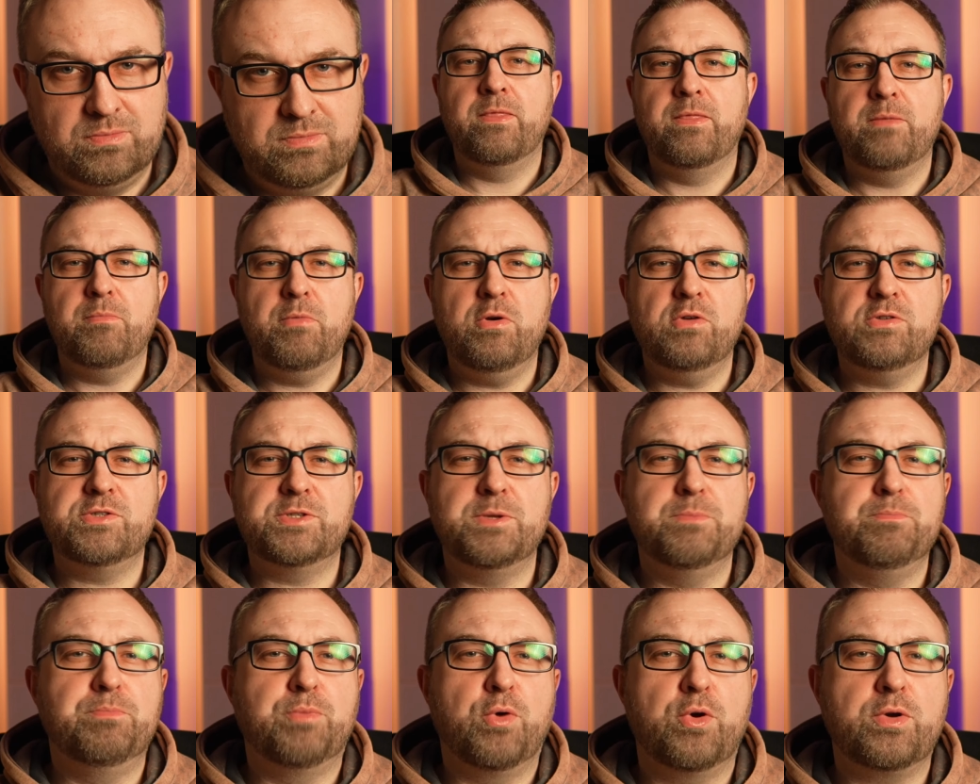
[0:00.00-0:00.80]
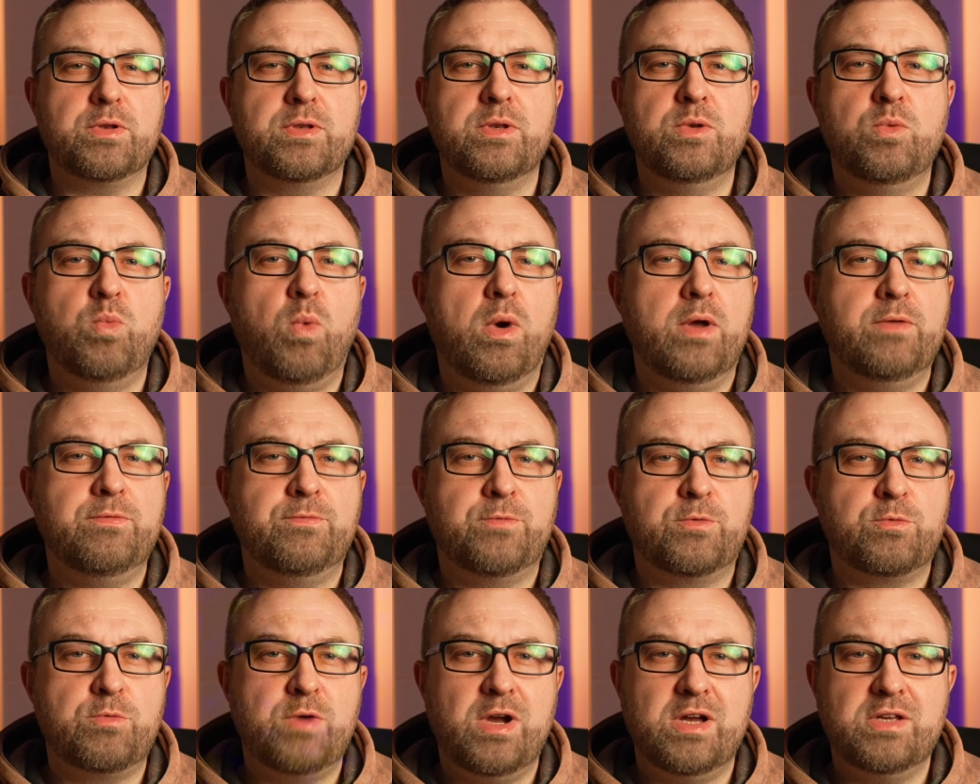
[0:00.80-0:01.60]
The most important one
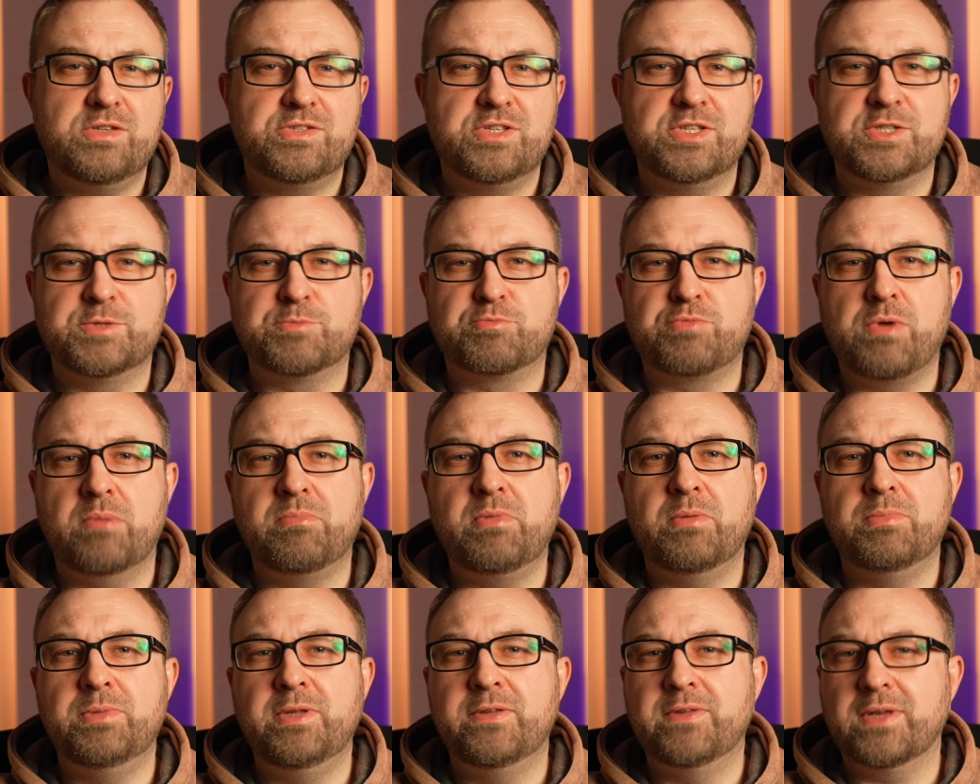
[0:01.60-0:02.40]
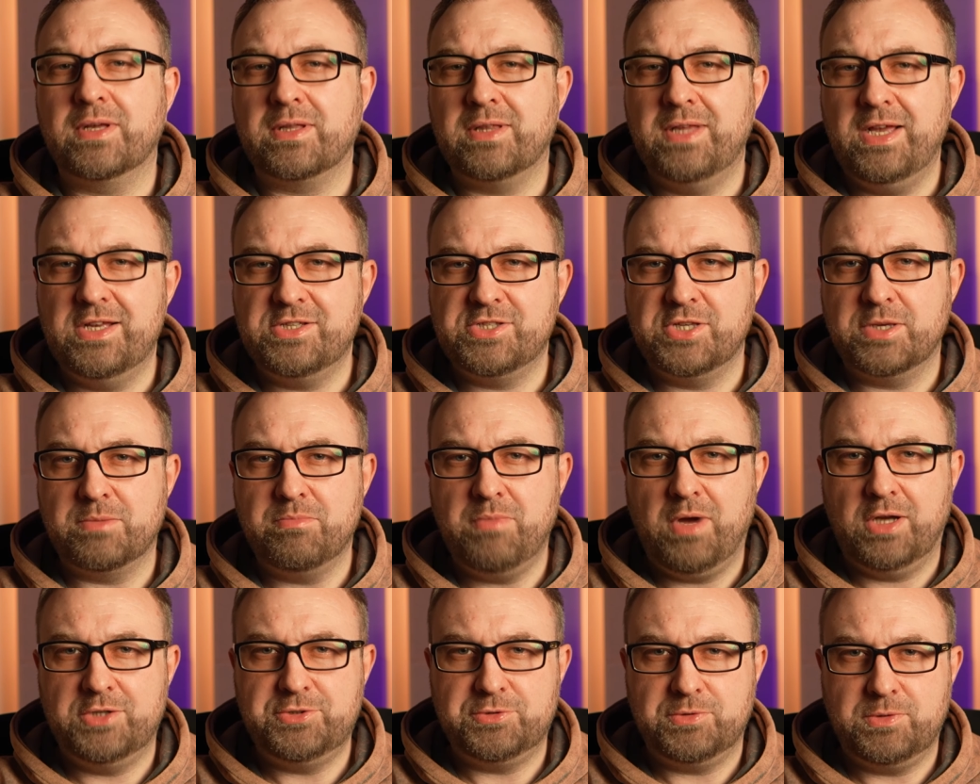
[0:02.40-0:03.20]
for us is probably the classic
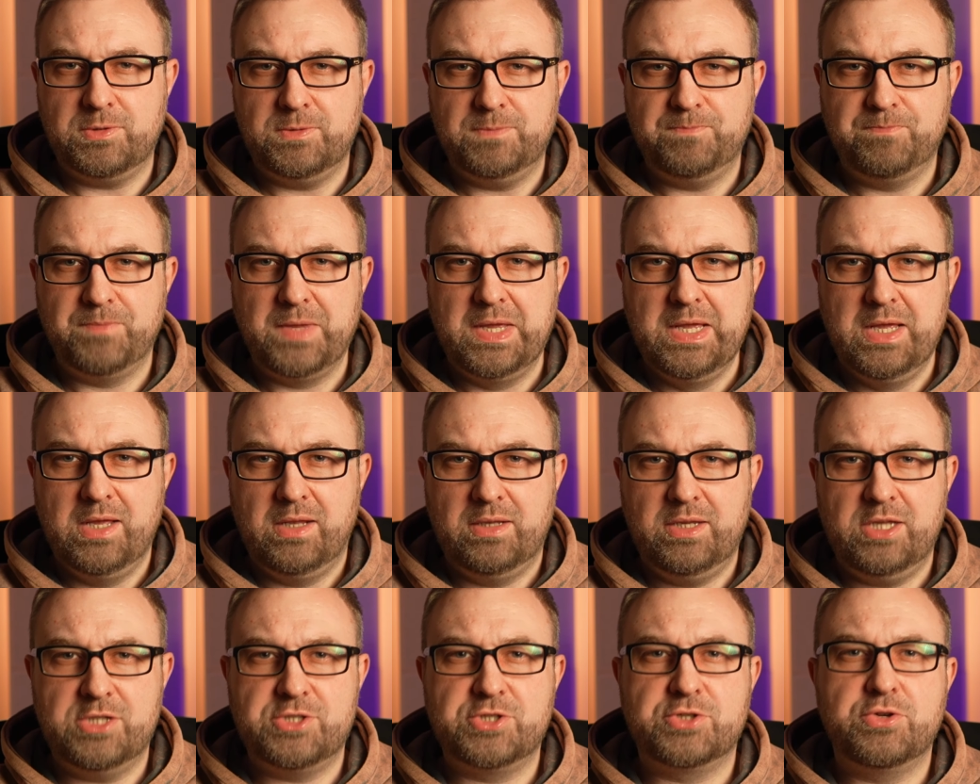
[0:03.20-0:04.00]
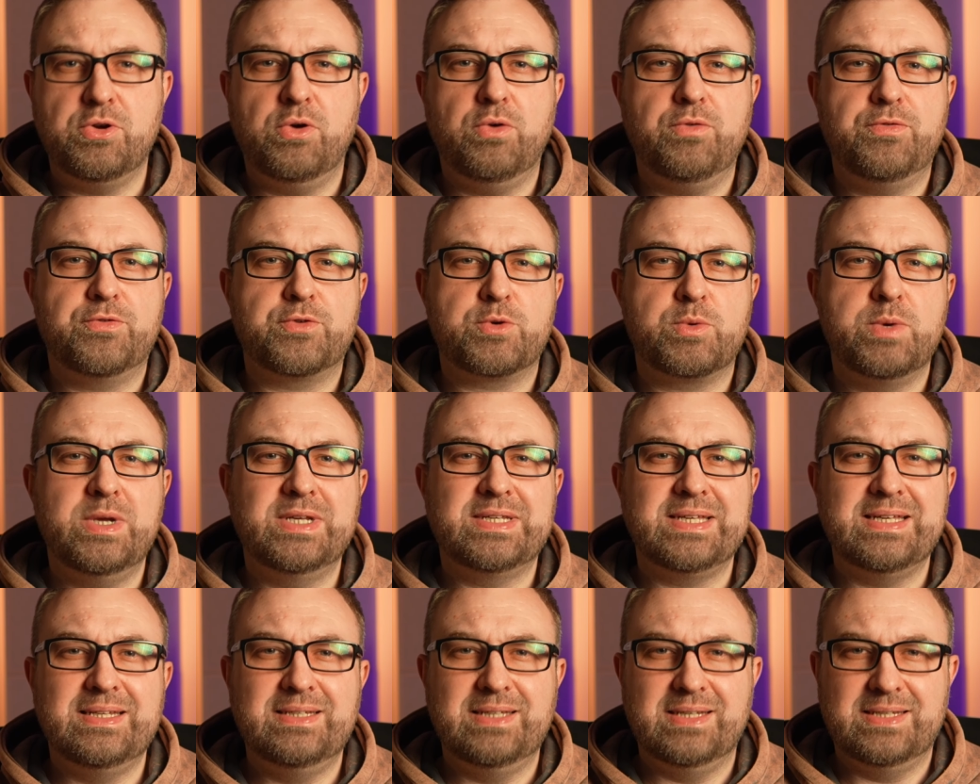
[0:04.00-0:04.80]
module. Let's go through
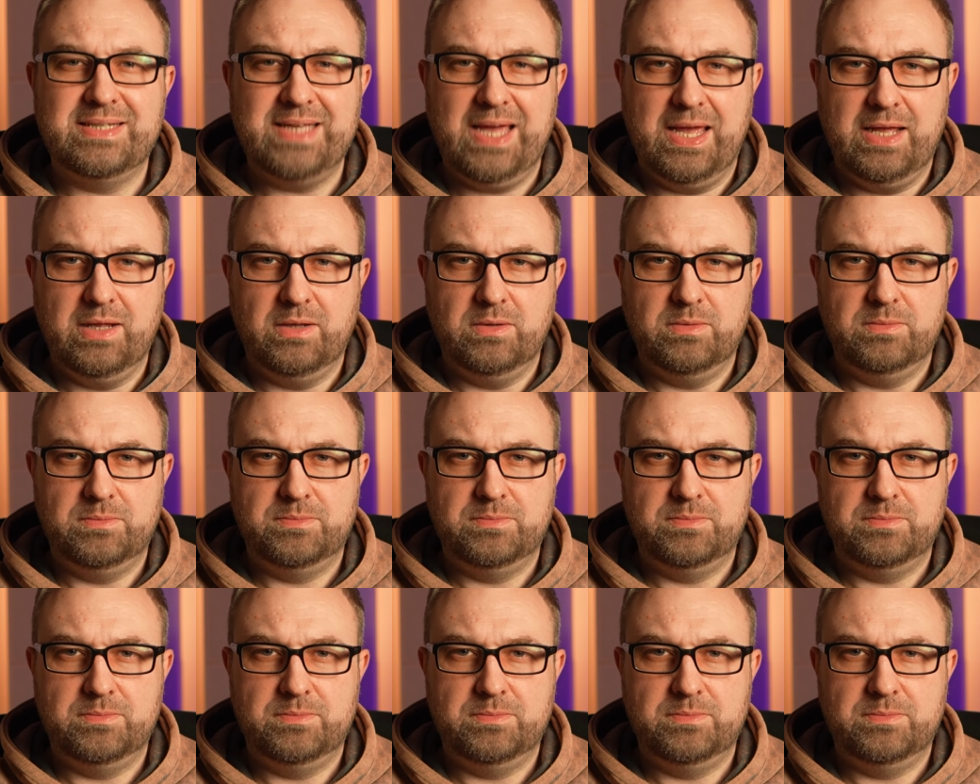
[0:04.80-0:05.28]
it in detail.